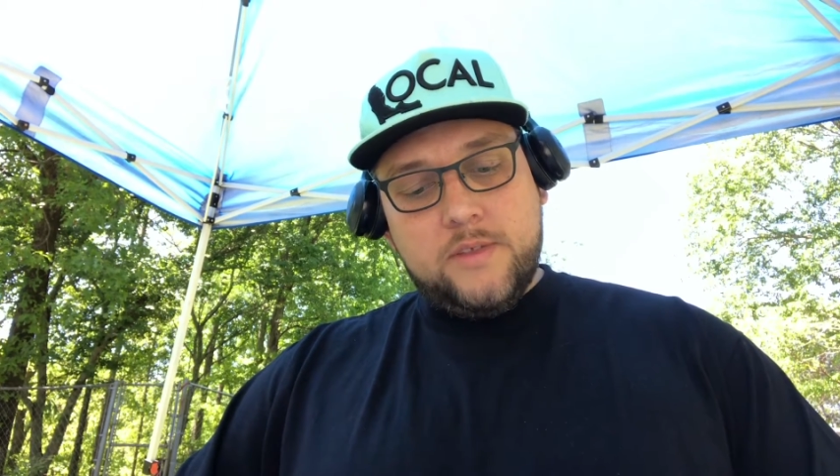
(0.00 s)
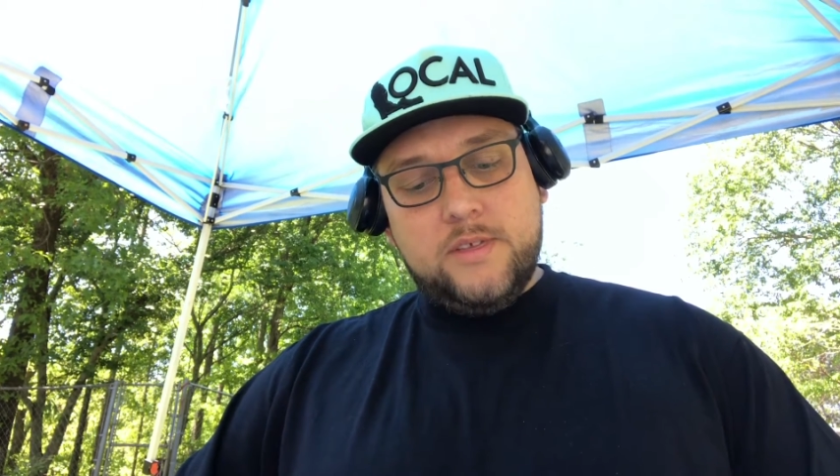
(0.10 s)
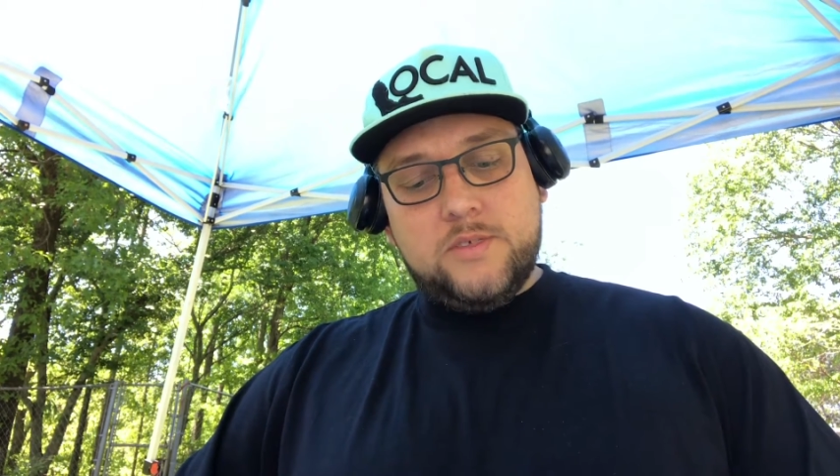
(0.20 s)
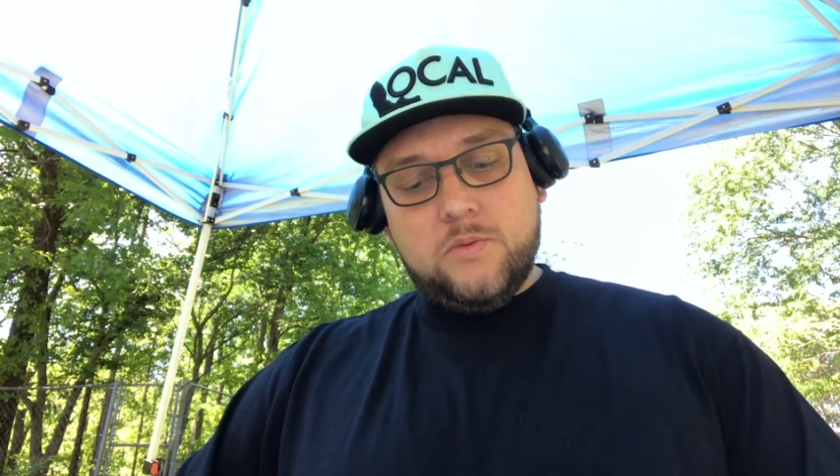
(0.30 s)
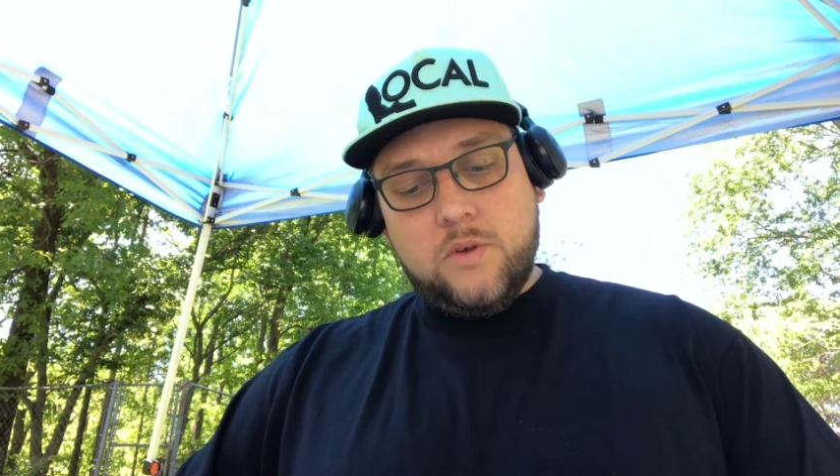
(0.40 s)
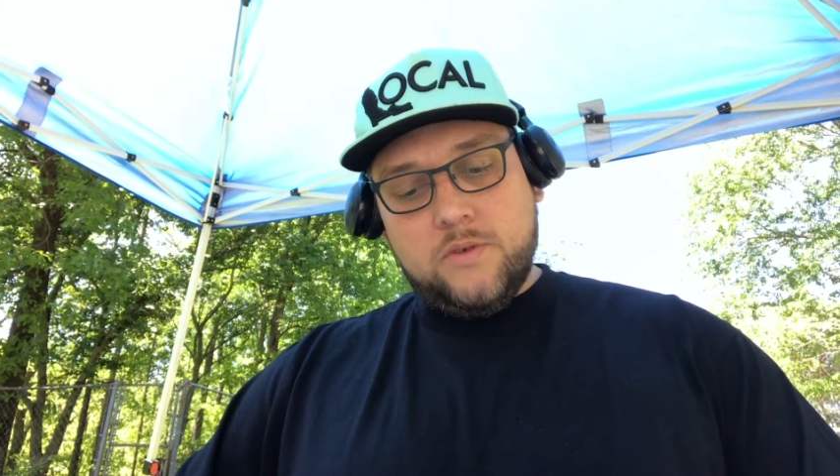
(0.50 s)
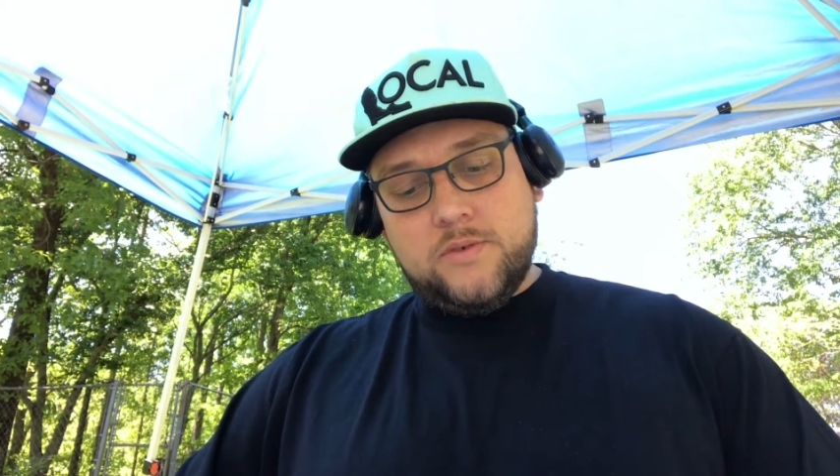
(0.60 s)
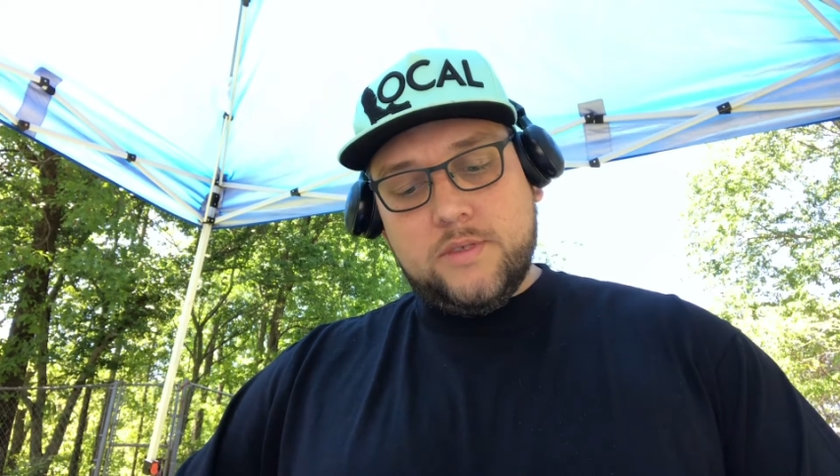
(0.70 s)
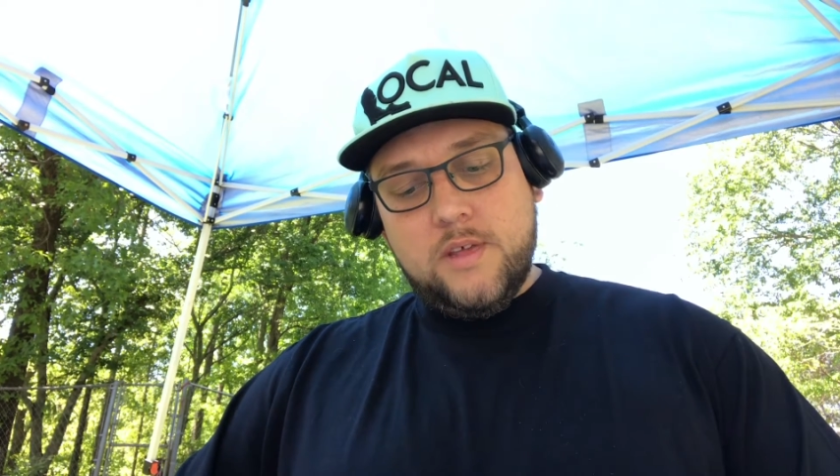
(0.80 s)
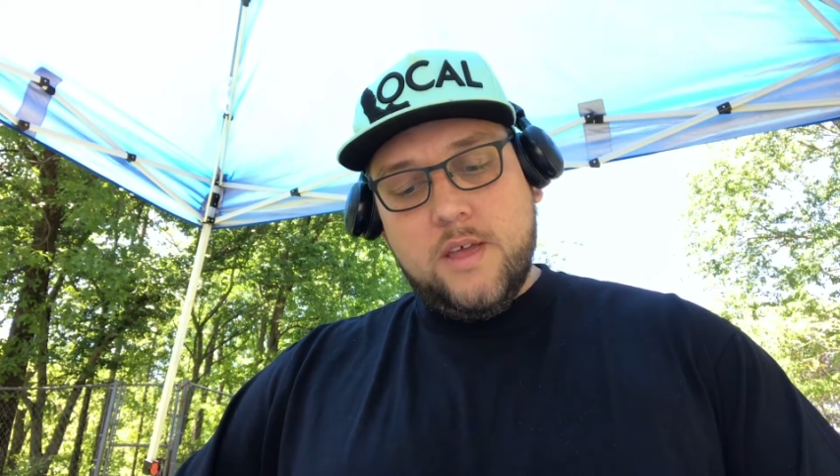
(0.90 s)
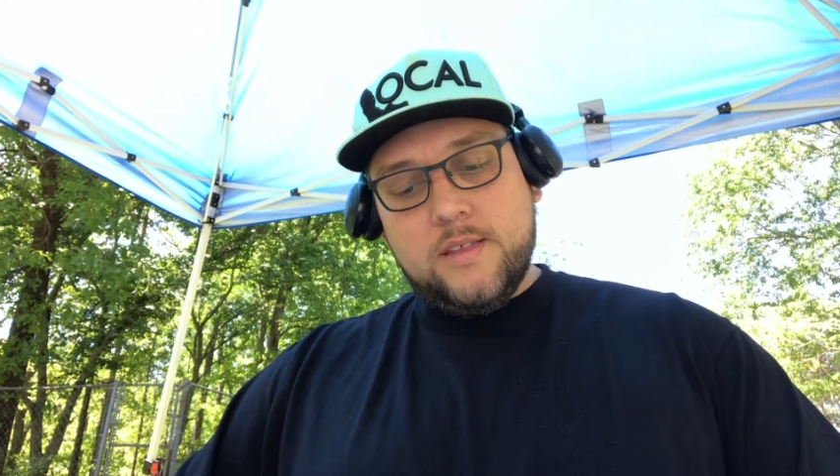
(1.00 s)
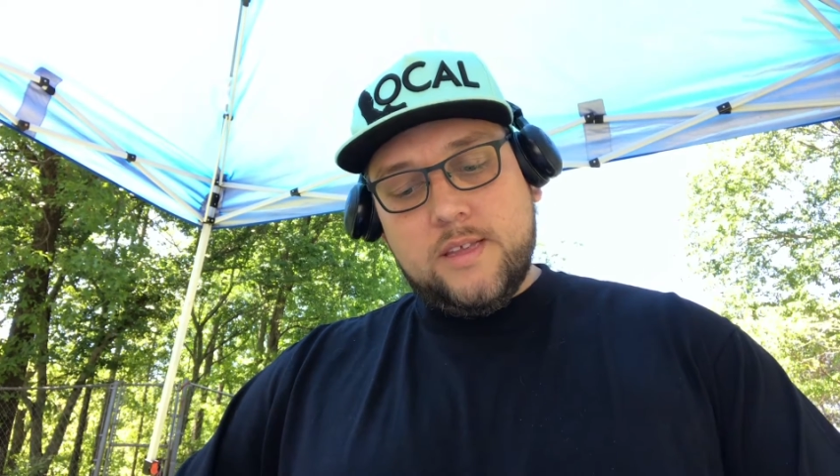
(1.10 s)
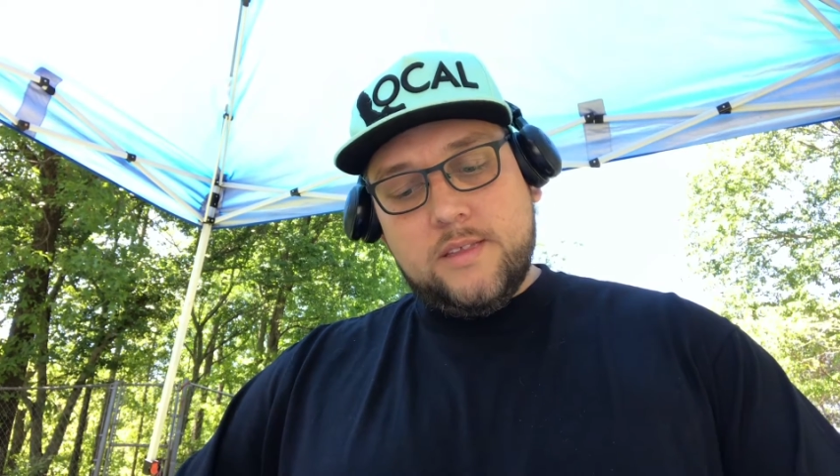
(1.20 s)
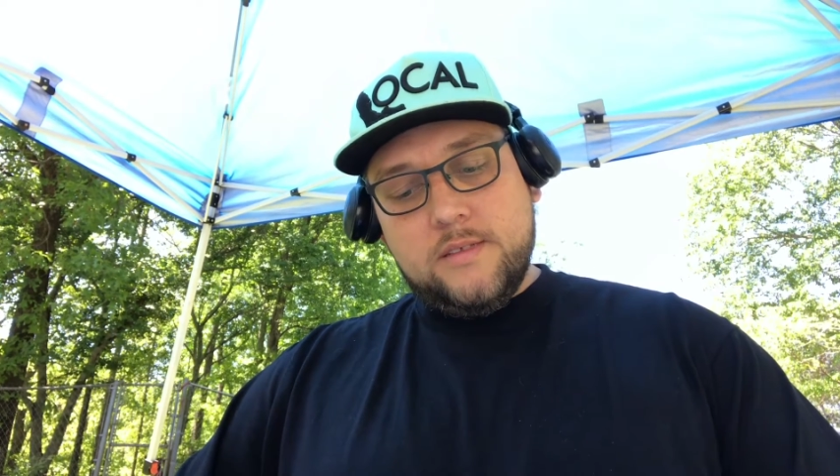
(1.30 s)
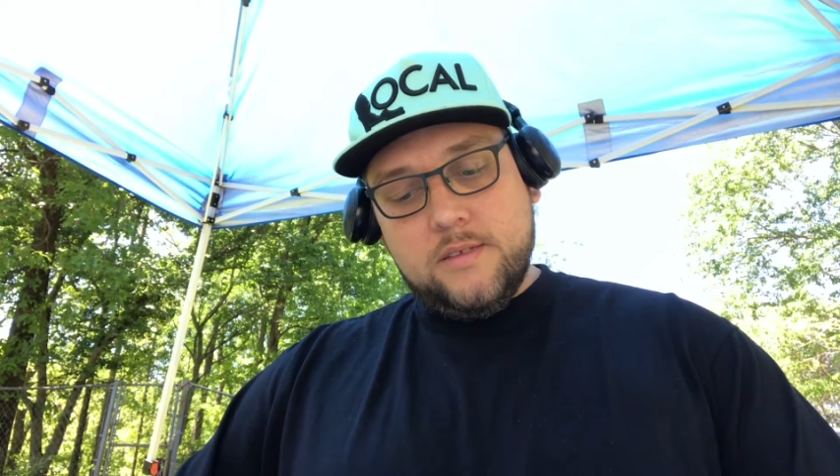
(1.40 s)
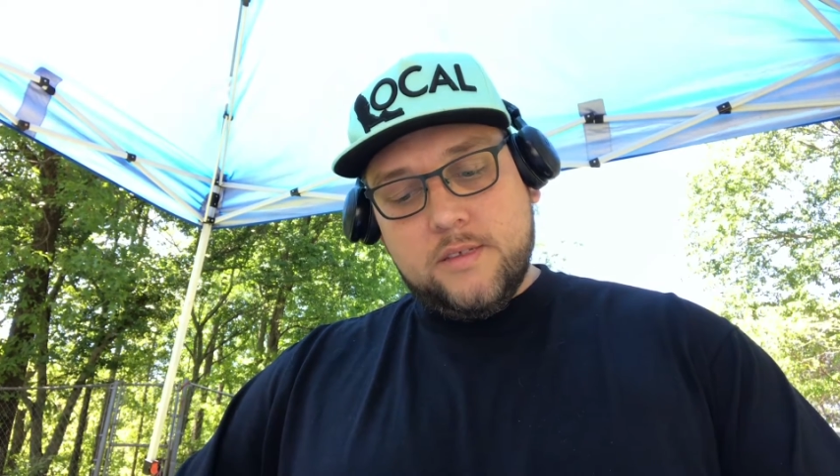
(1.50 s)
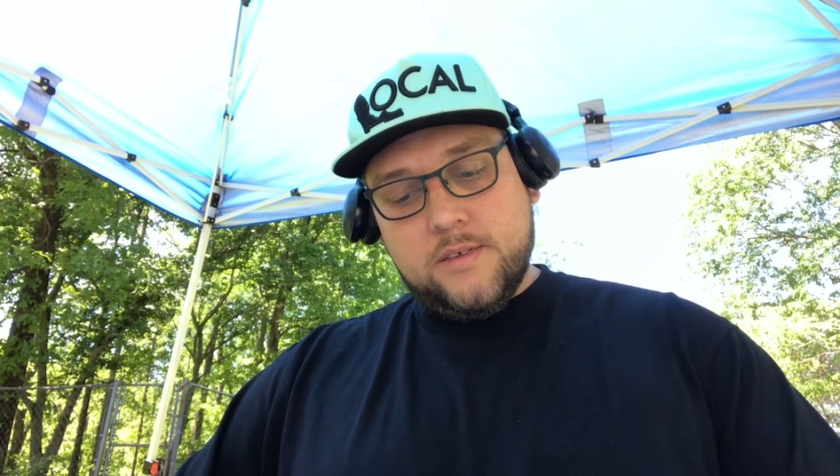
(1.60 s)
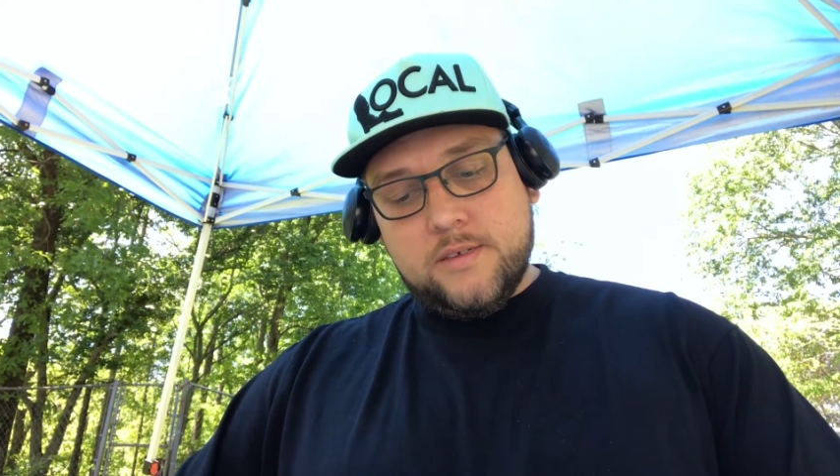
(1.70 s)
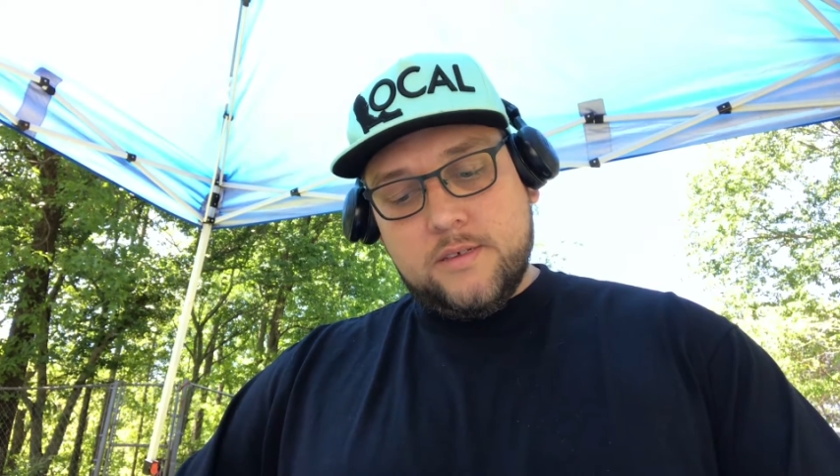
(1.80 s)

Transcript: these roles need to look